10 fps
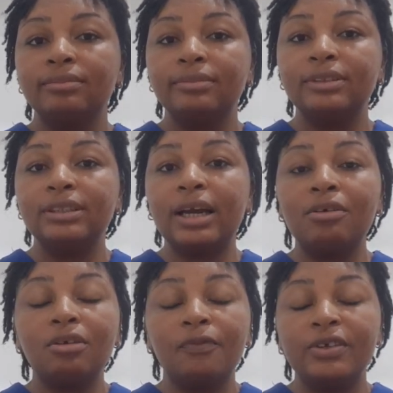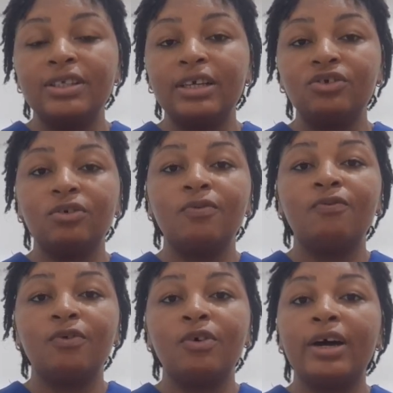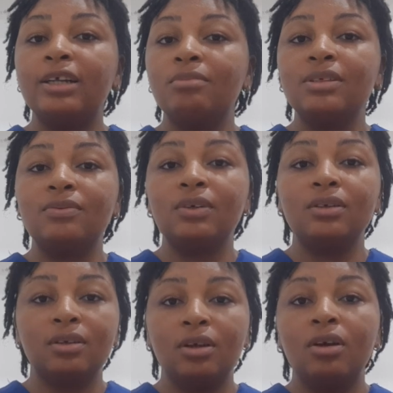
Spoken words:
the angle of insertion for administering